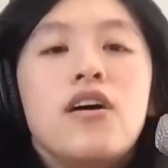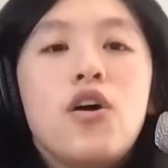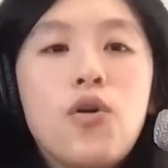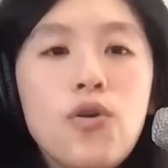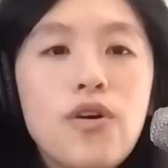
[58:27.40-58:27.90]

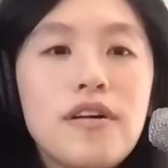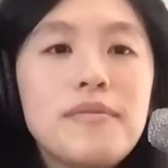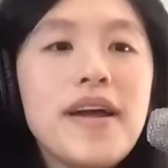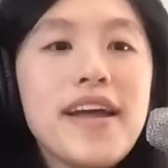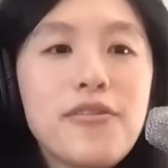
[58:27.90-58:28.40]
Whew.
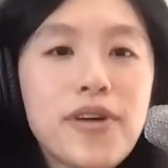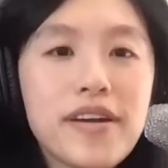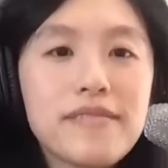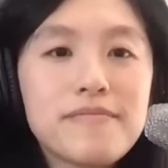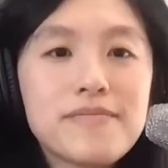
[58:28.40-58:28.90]
But
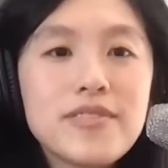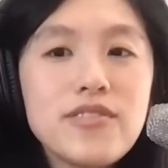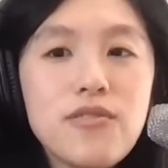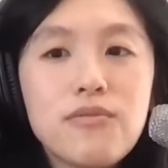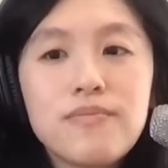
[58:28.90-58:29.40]
anyway,
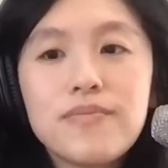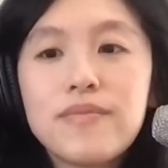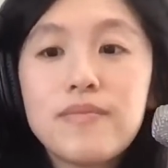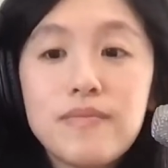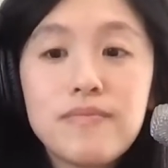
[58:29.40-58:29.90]
so
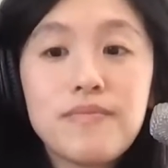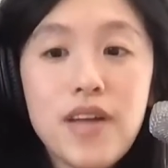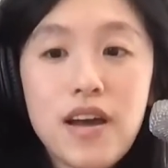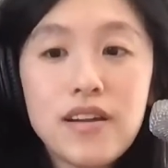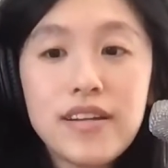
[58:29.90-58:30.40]

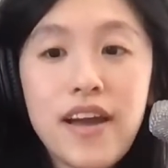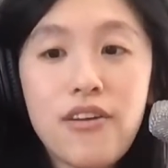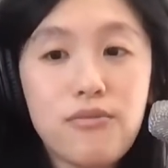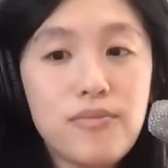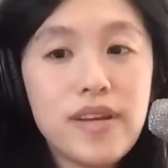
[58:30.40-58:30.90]

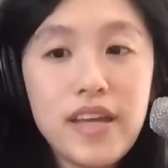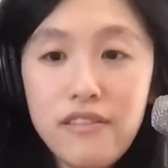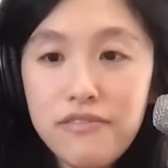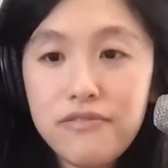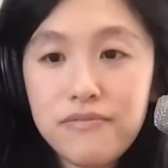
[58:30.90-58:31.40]
now
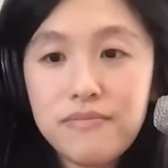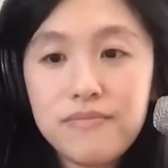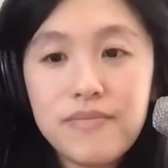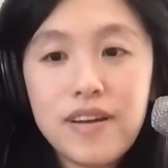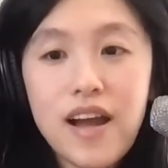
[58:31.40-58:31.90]
if
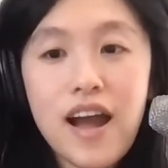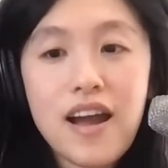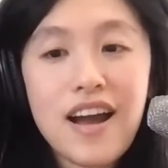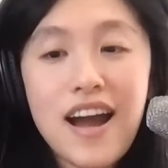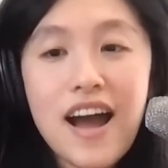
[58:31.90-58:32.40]

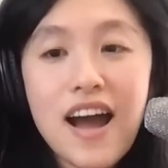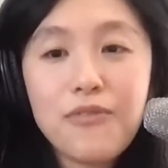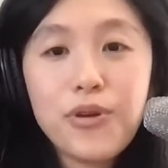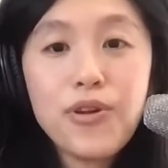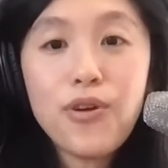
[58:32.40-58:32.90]

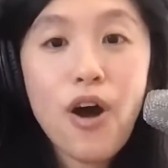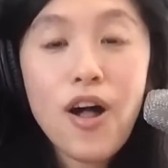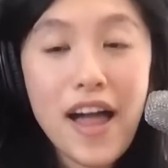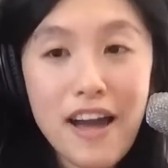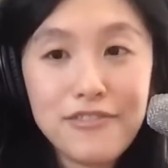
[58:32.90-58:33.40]
we don't all
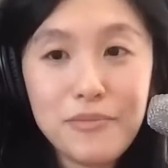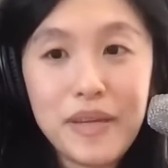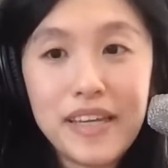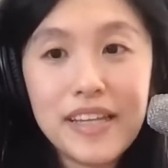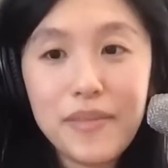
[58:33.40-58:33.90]
have to be
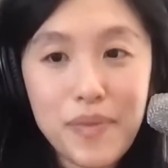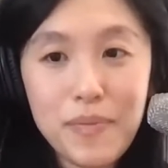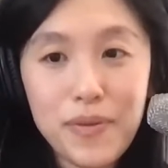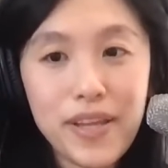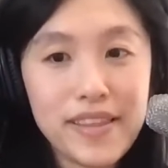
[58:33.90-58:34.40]
healing
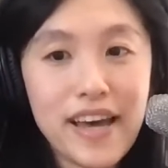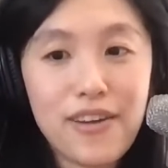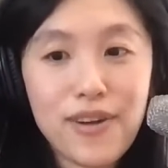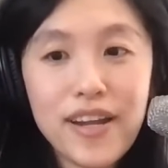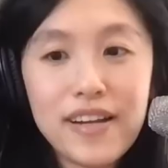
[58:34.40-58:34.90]
people like that,
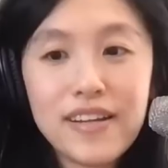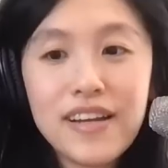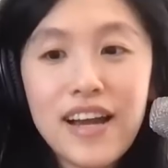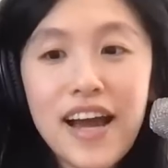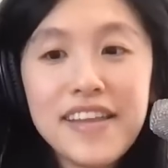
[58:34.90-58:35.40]
right?
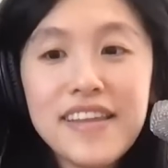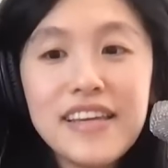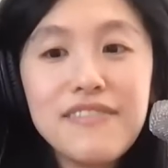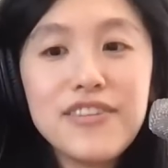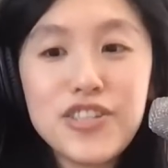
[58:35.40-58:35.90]
I think
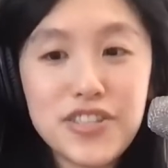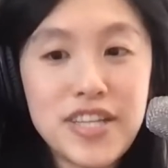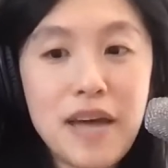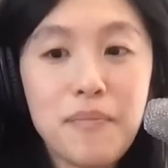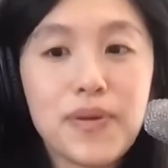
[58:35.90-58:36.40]
even just
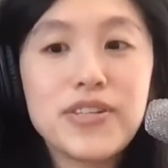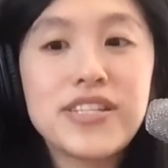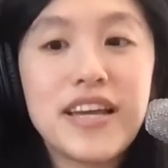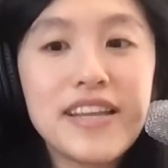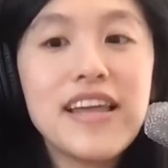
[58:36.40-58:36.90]

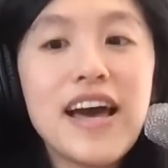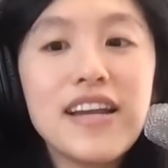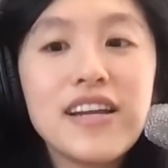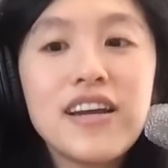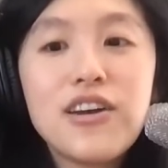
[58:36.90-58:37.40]
10% of that
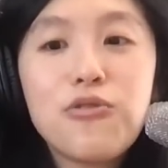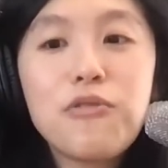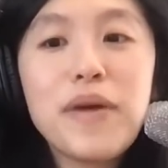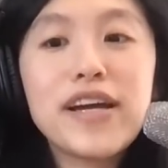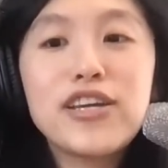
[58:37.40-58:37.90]
would
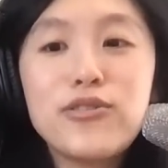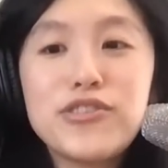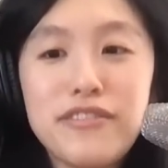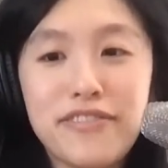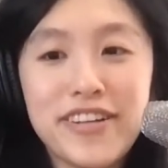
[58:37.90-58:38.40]
make a huge
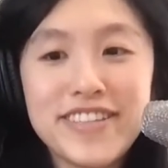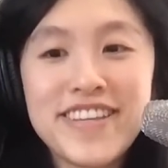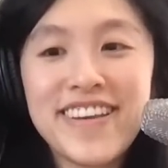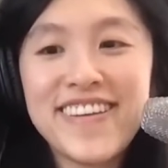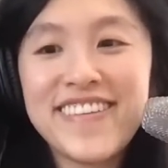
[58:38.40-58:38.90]
difference.
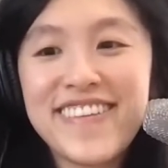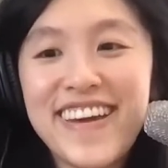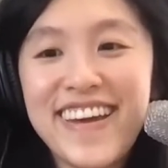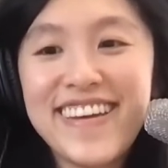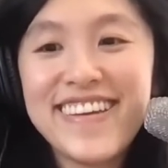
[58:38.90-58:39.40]
Okay.